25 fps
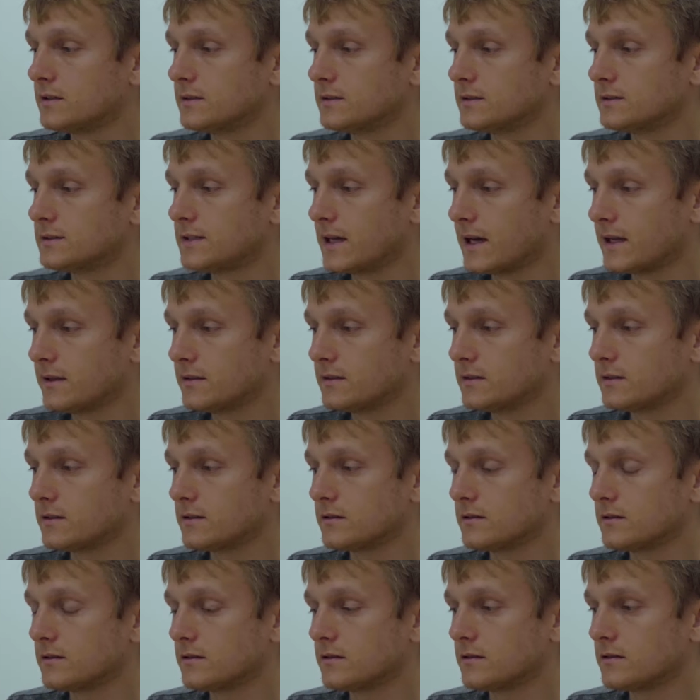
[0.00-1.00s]
then
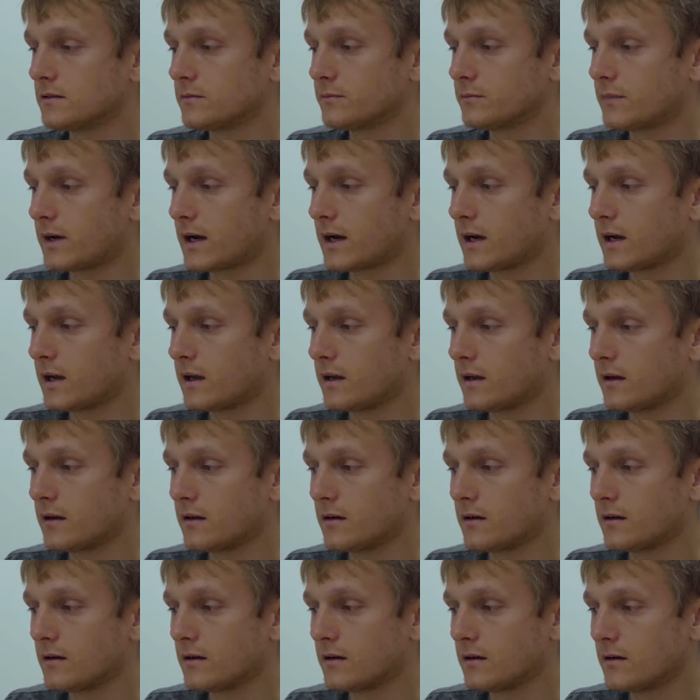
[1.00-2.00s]

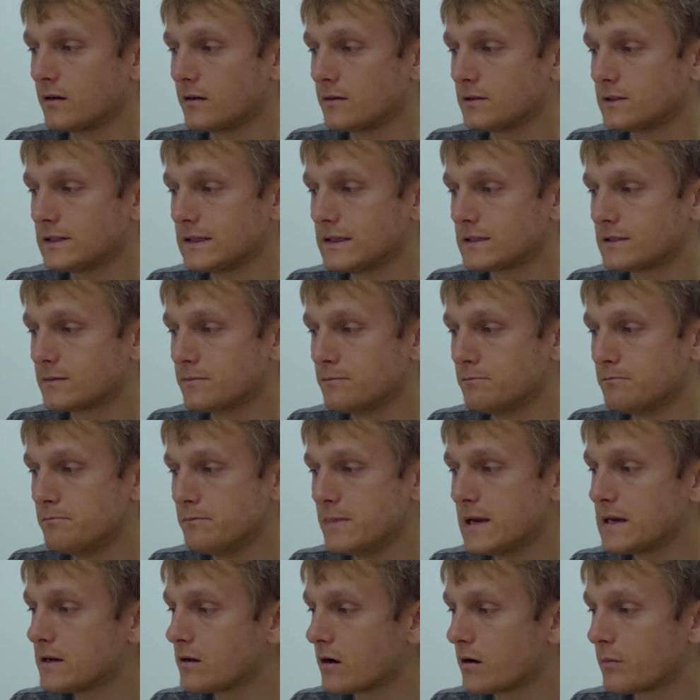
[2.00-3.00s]
this
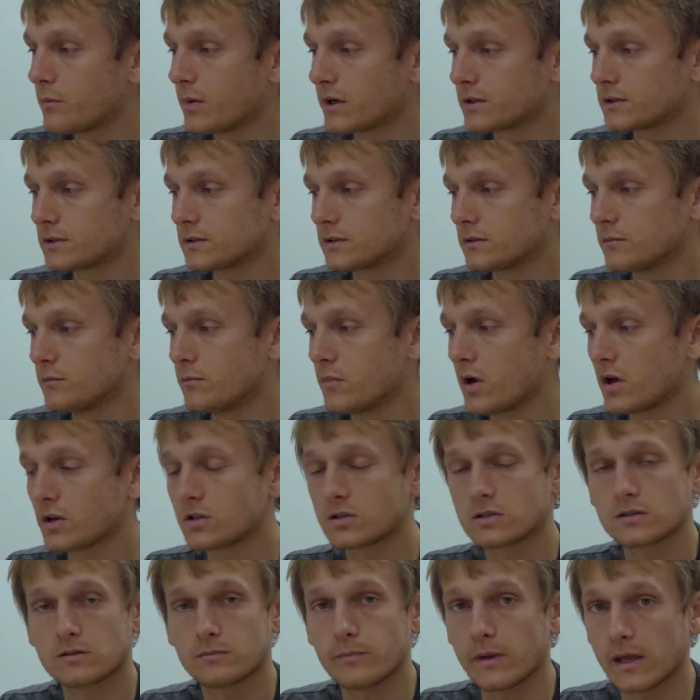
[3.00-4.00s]
middle button
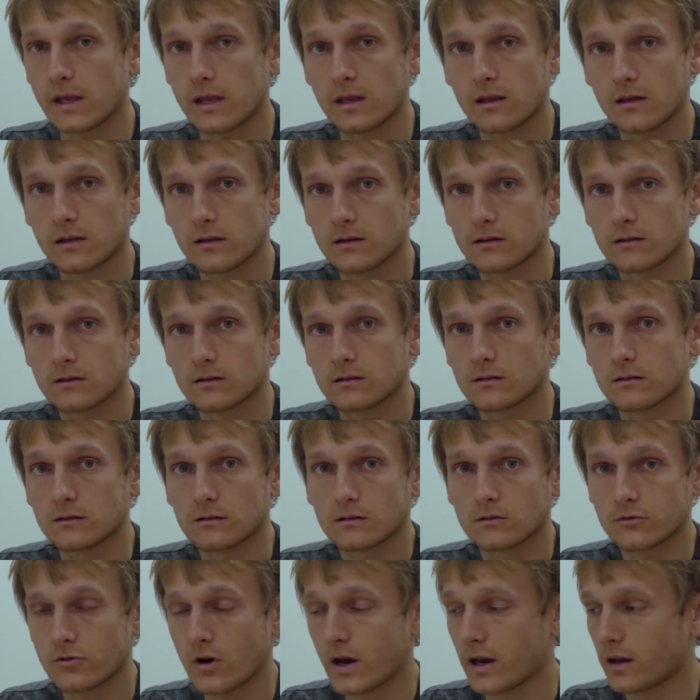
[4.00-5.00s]
must be
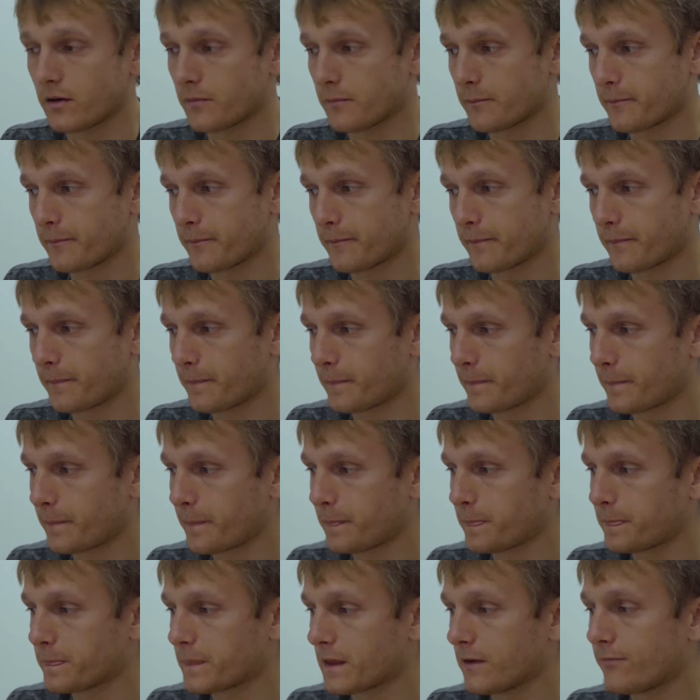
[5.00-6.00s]
gray.
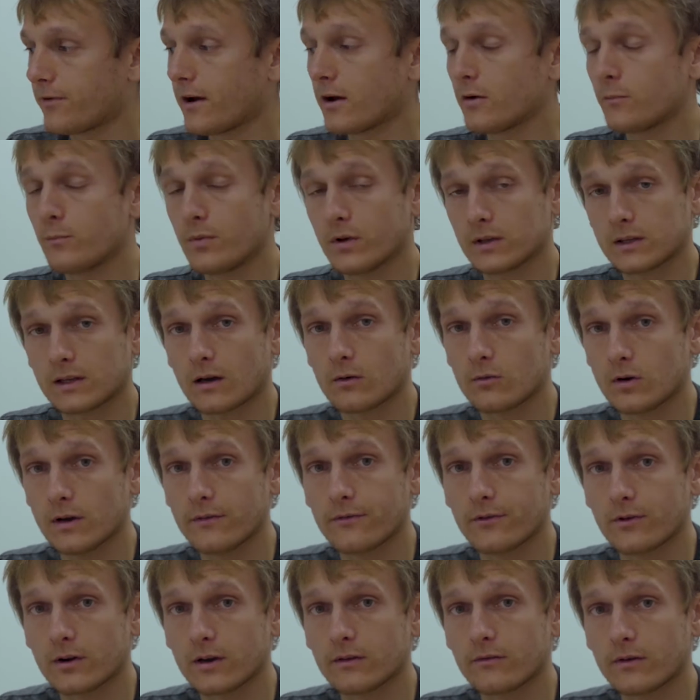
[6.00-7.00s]

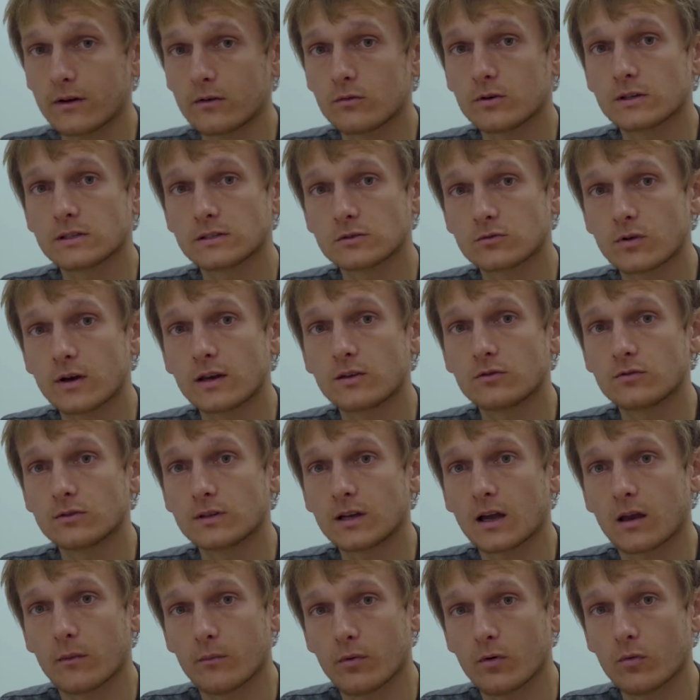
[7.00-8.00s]
However, if I was trying to
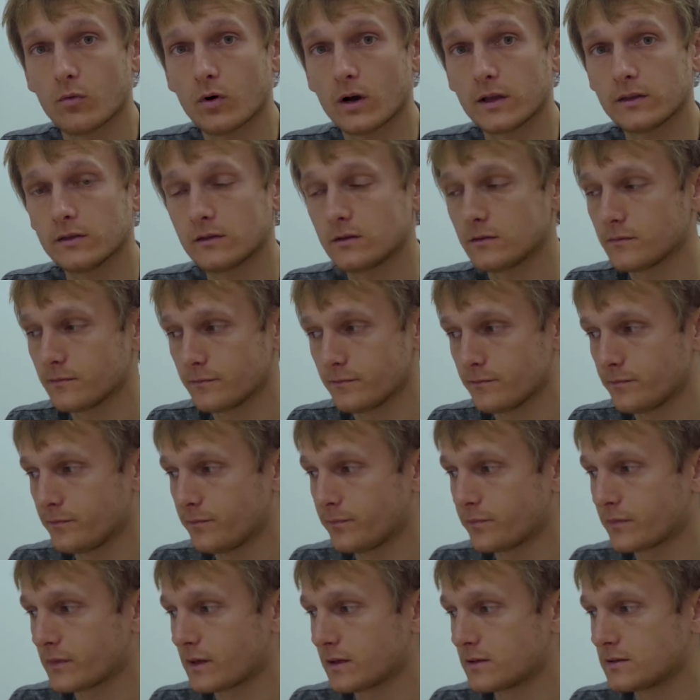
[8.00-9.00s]
type a 1,
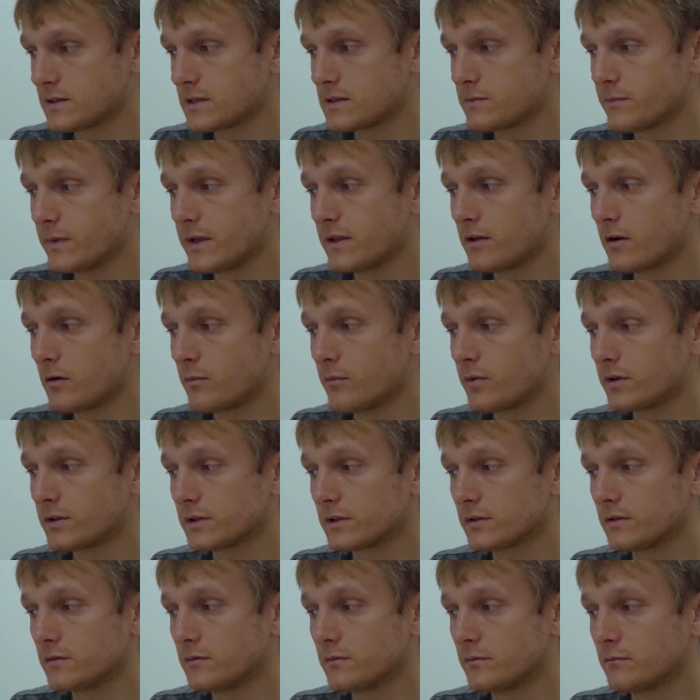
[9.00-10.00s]
this middle
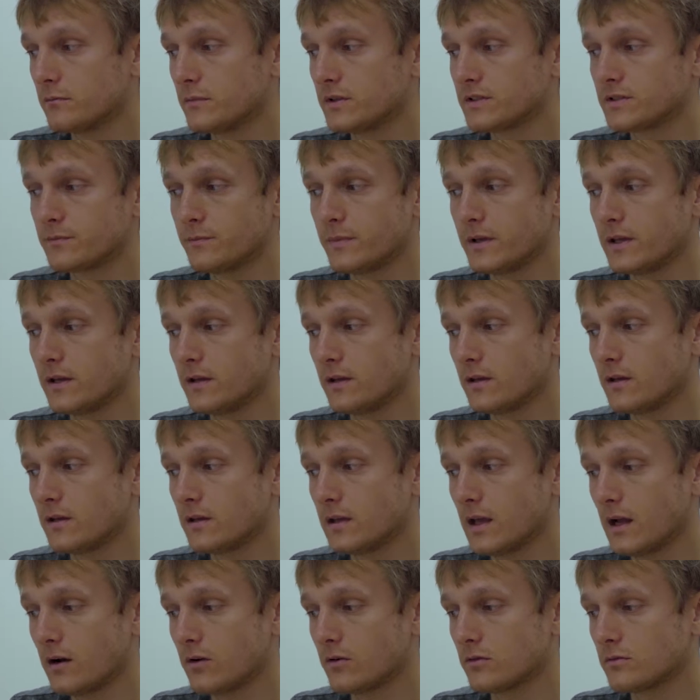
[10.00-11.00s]
button must be
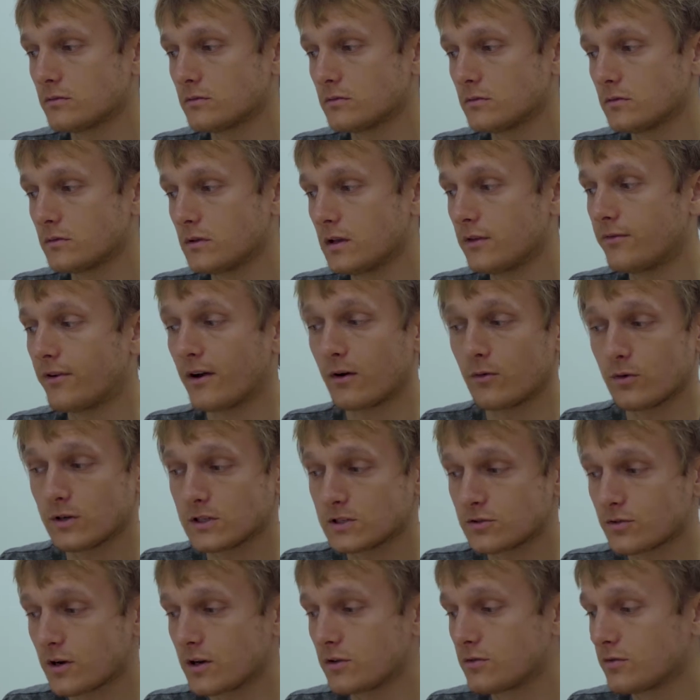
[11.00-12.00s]
yellow. If I
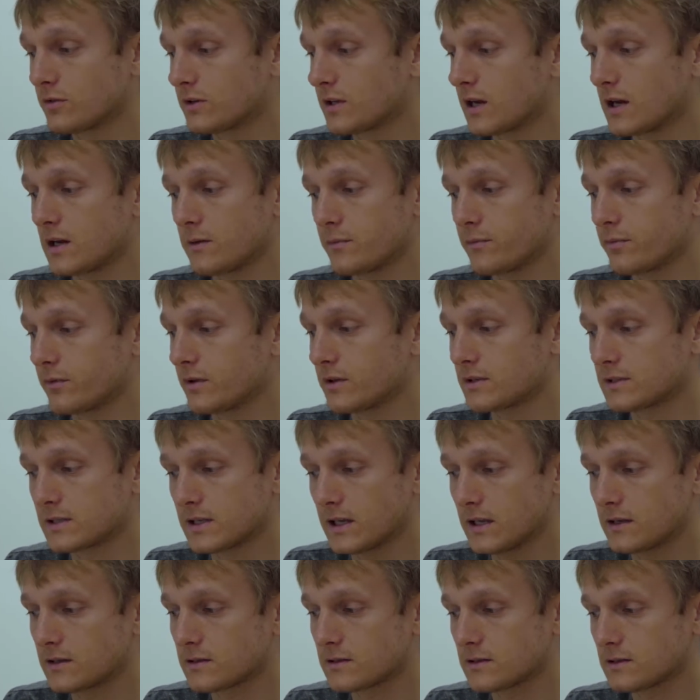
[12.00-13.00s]
was trying to type a
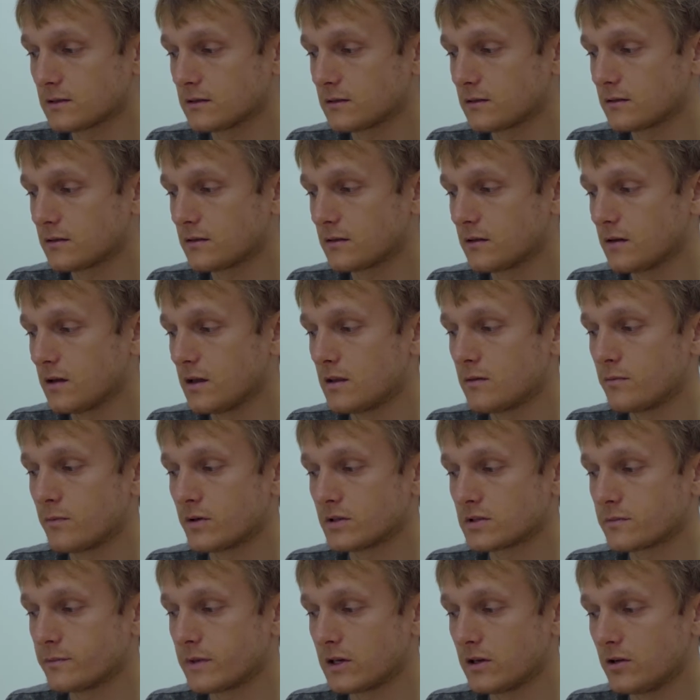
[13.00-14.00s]
6, it
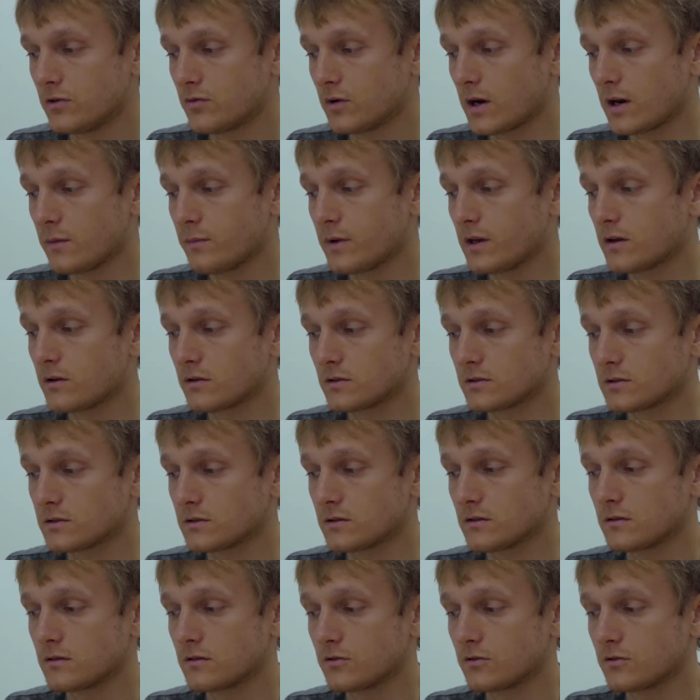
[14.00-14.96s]
must be gray because